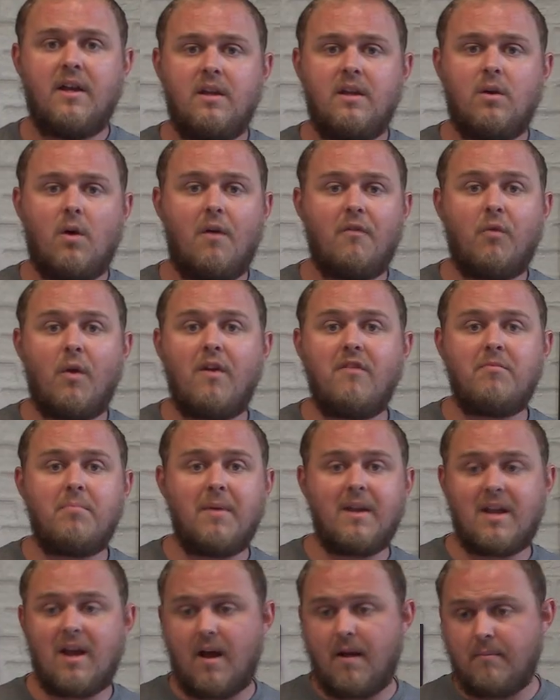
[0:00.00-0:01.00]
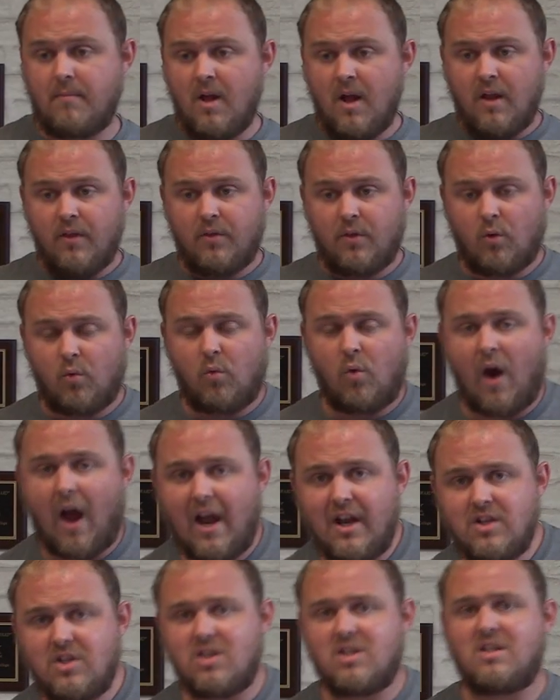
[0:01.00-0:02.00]
If we've become the
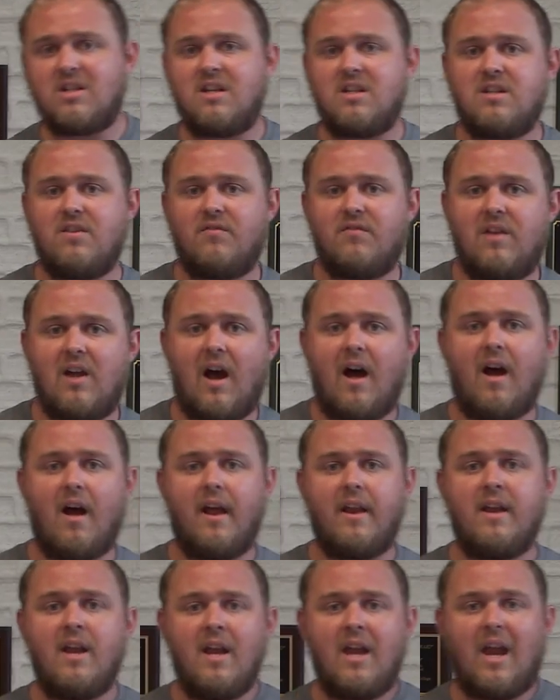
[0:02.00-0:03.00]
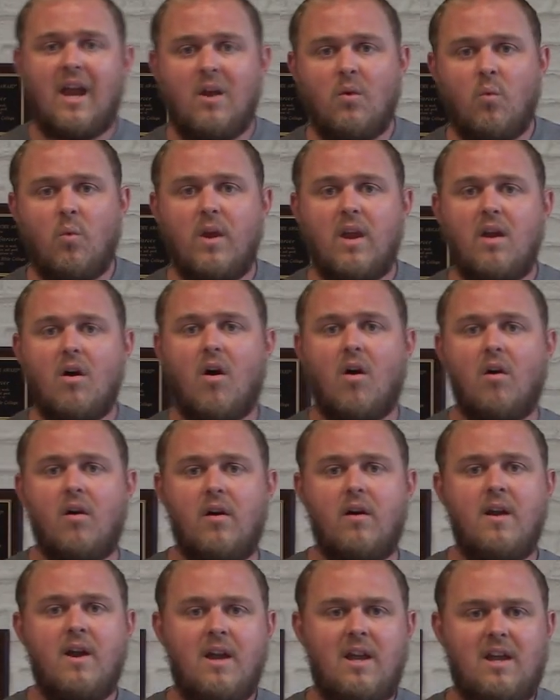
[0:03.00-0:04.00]
righteousness of God, and we
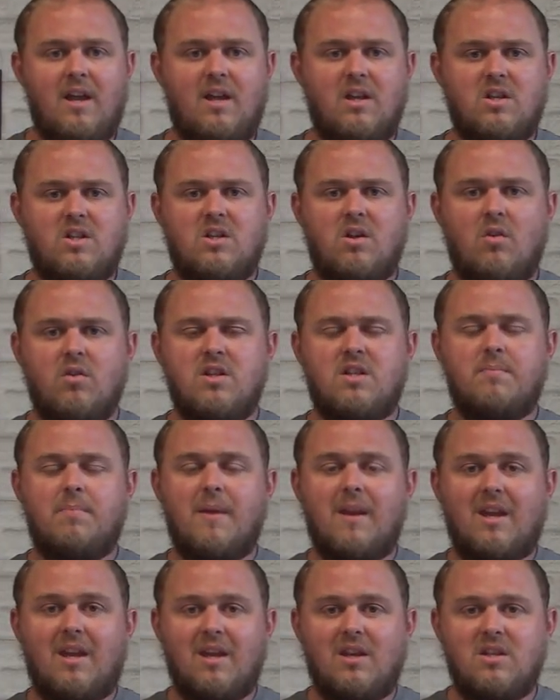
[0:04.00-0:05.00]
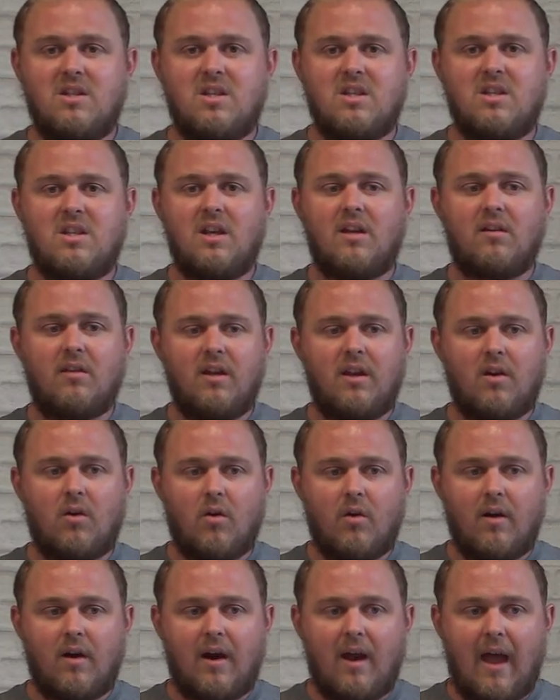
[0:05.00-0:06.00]
are, so to speak, instilling
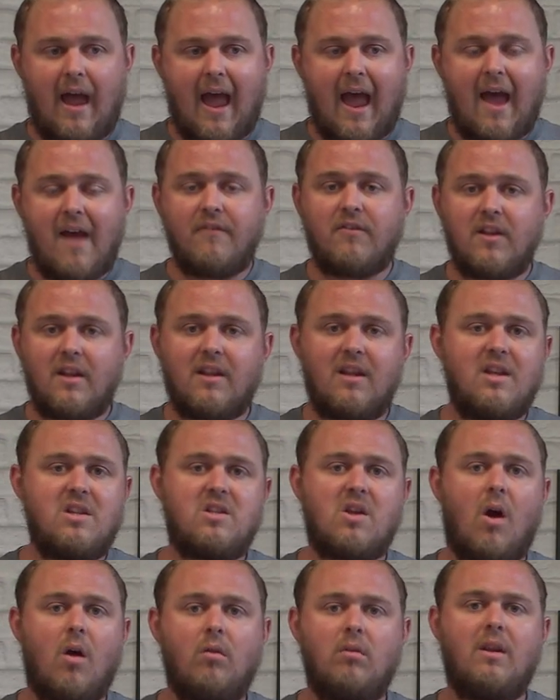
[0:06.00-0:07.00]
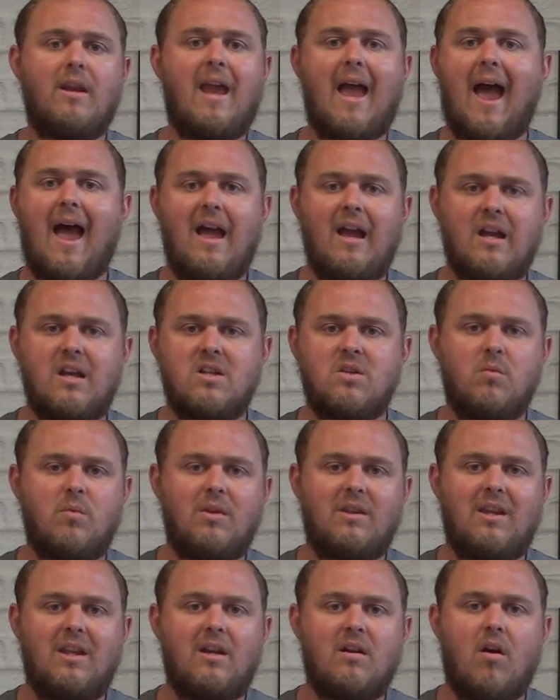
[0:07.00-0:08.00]
or having these holy acts
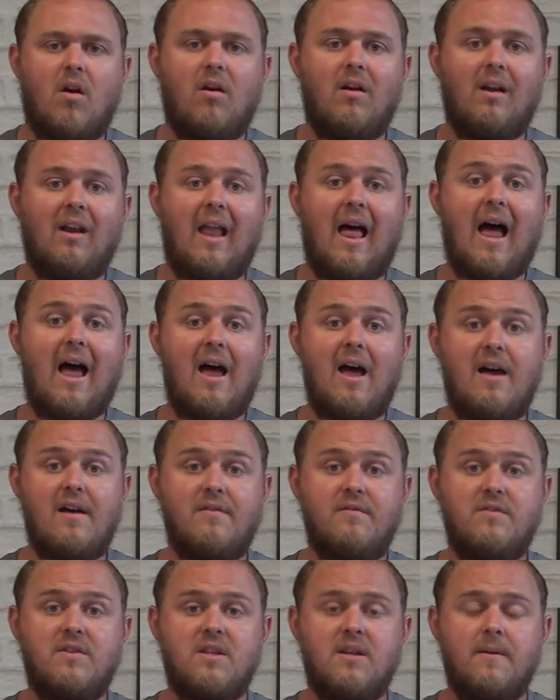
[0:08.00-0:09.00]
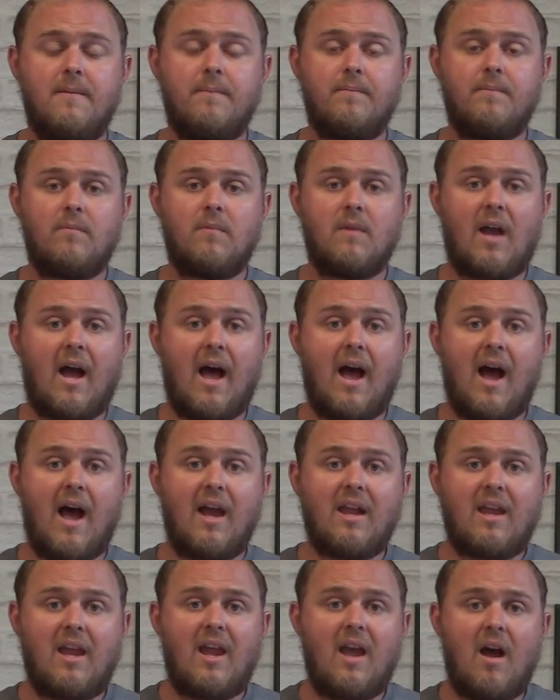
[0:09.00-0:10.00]
within our lives,
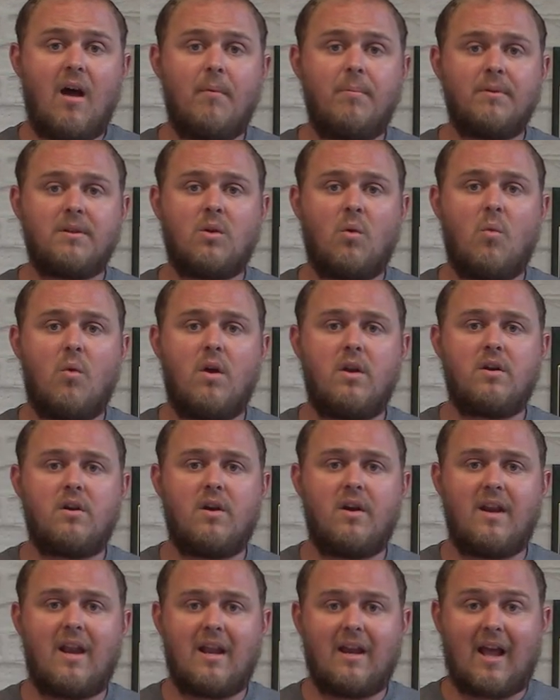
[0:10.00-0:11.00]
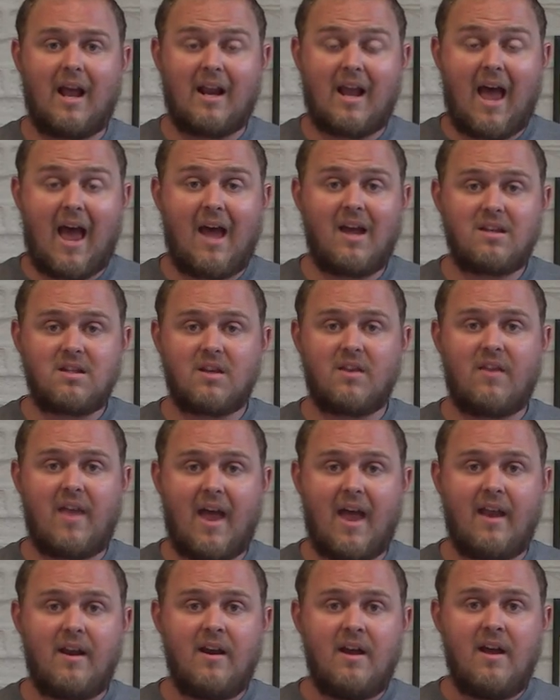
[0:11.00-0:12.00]
I can't help but to wonder and kind of ask
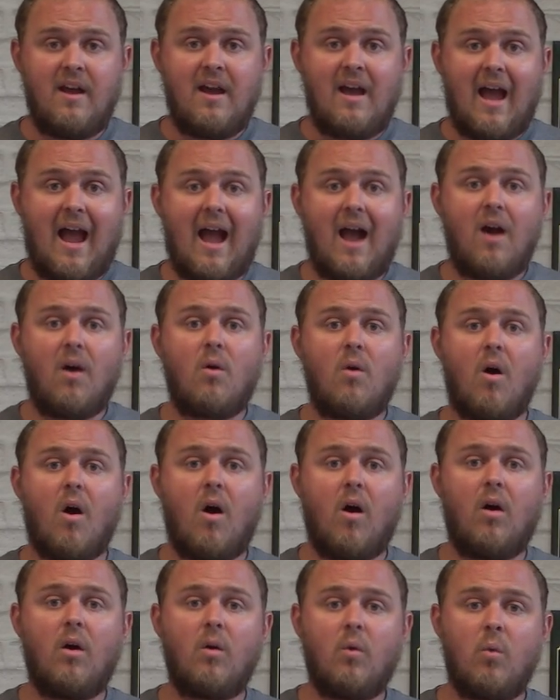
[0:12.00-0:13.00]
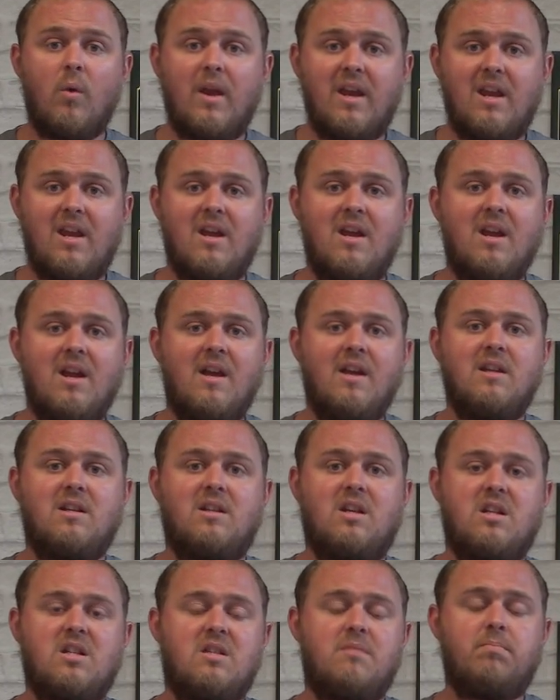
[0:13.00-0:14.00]
that. How are we
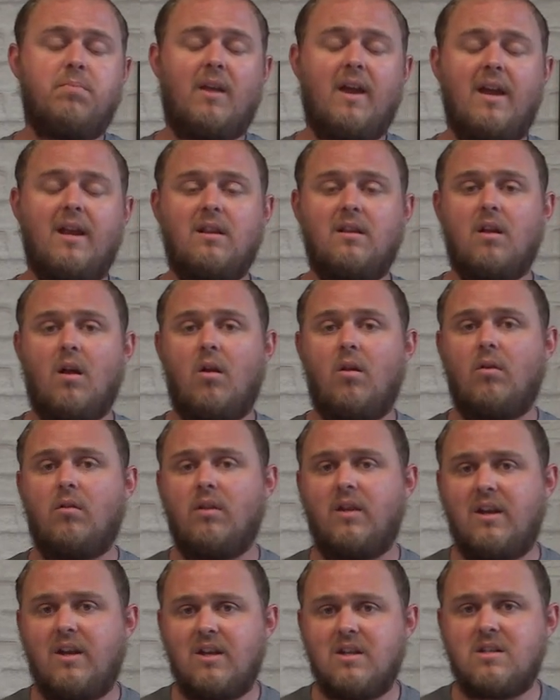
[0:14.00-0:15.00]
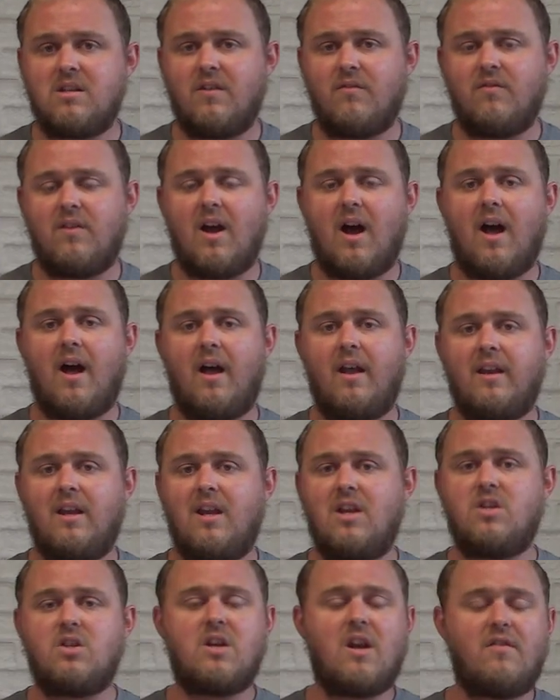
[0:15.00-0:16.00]
displaying the holiness of God
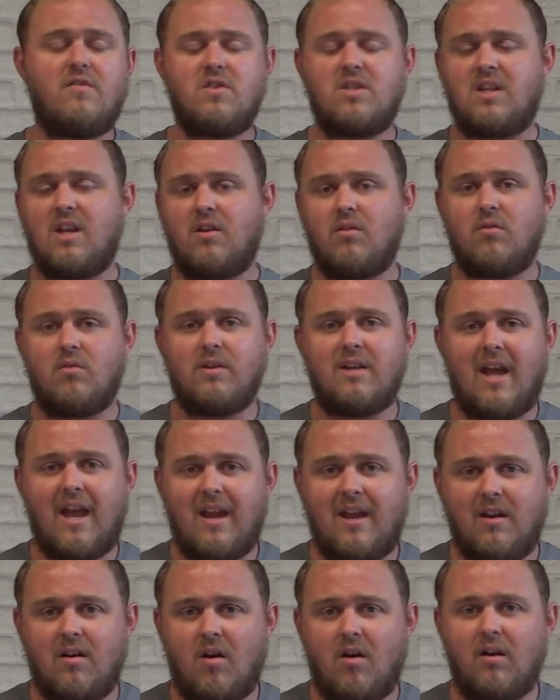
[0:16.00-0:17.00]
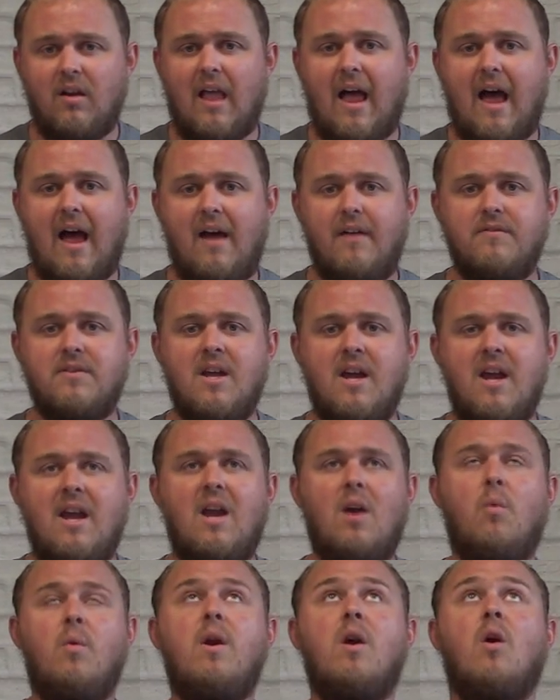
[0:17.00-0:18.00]
each and every single day in our lives?
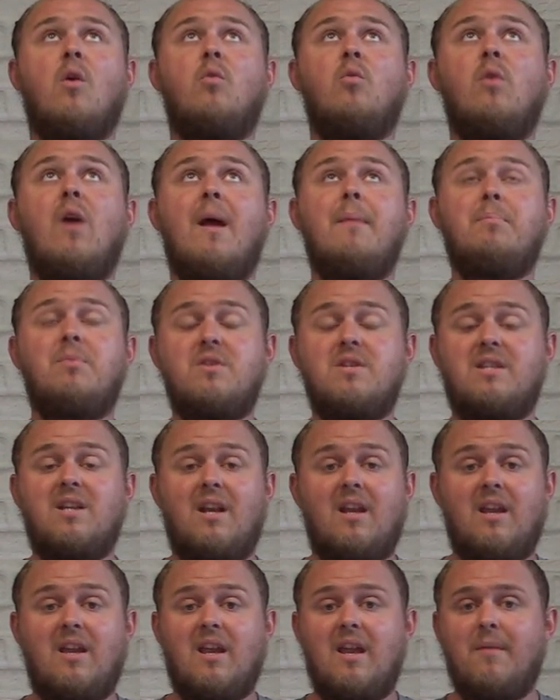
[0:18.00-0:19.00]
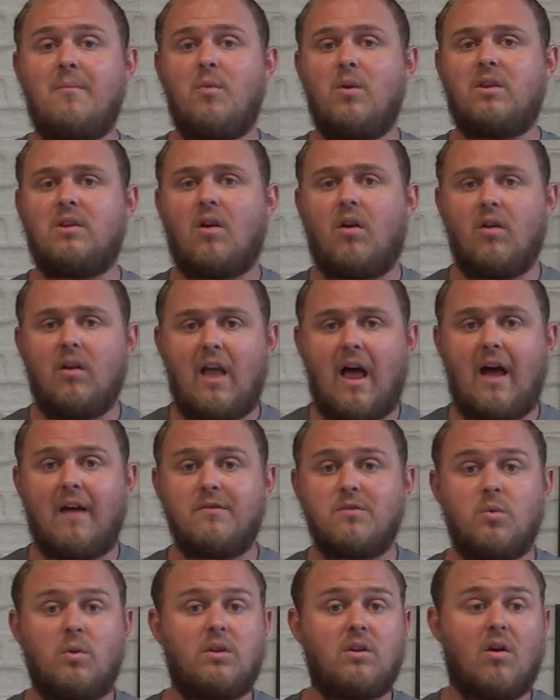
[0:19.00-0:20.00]
And we are representing Him with our
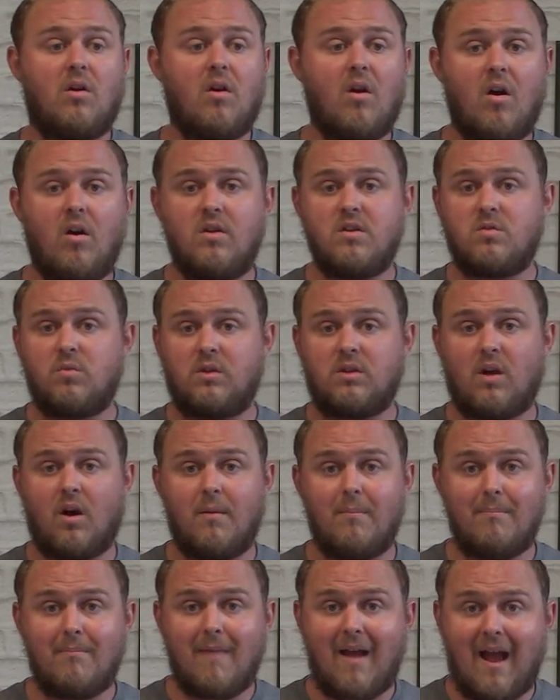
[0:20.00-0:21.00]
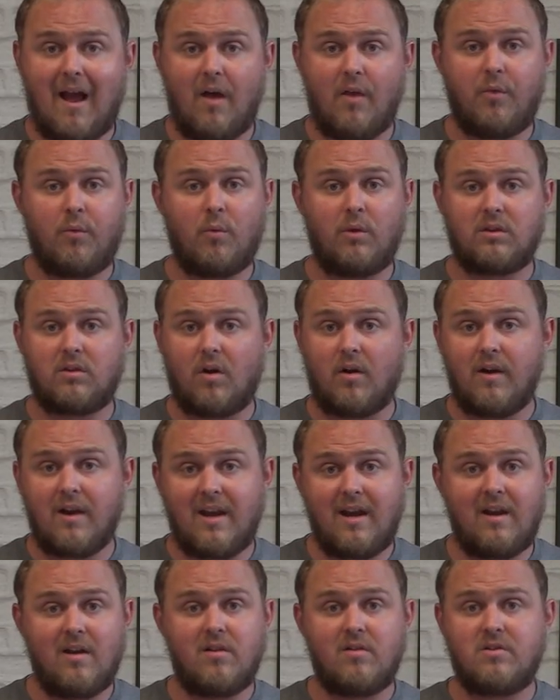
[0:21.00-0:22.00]
lives, with our hearts, with our mouth, with our
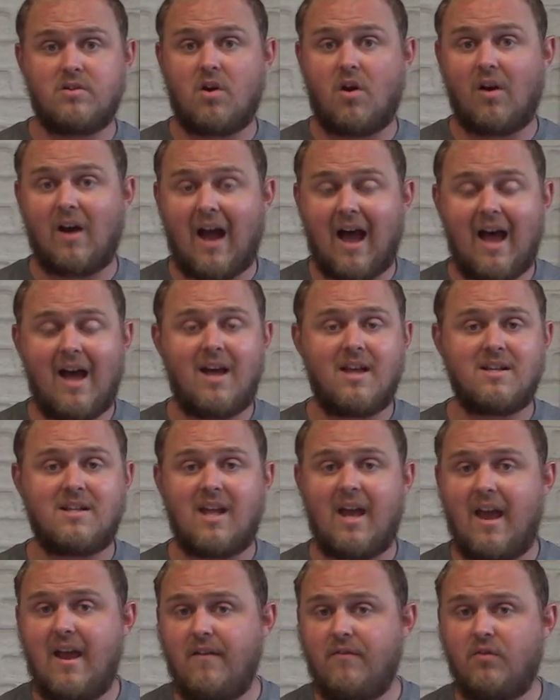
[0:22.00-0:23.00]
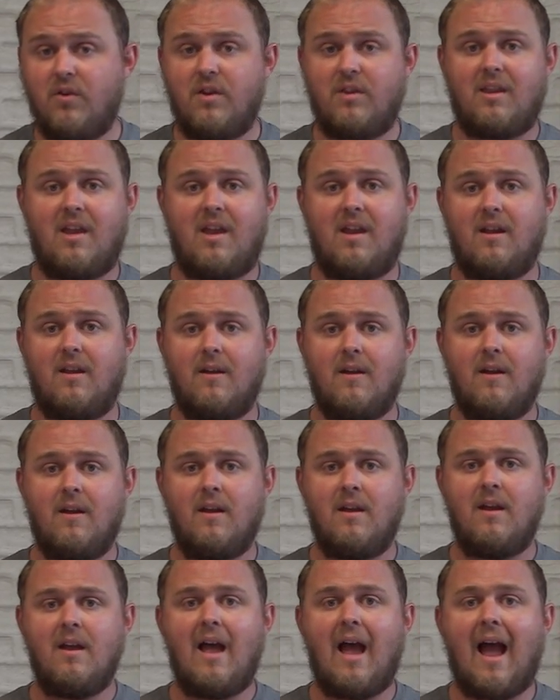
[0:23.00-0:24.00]
ears, our eyes, everything.
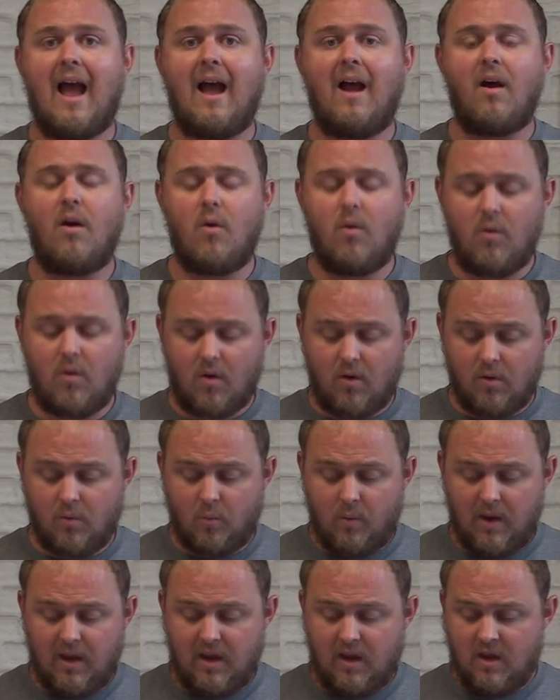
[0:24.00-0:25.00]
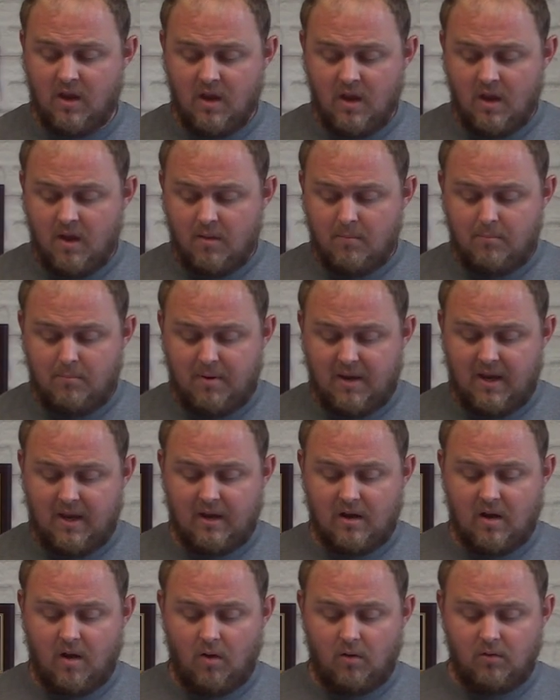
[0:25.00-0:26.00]
How are we
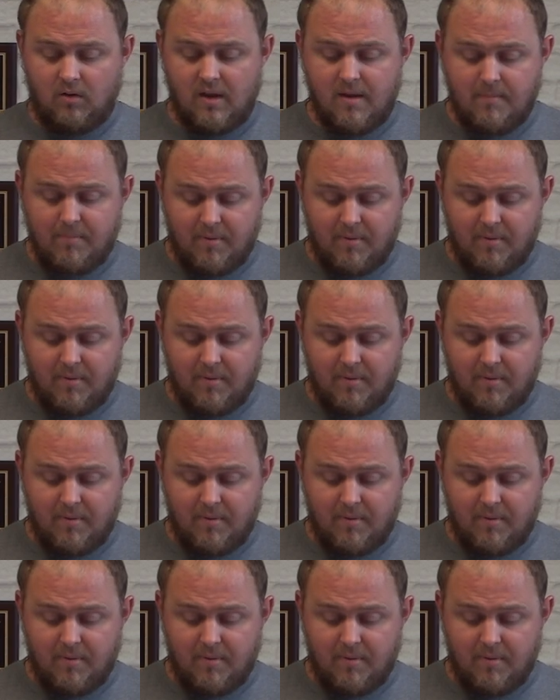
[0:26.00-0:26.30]
being holy?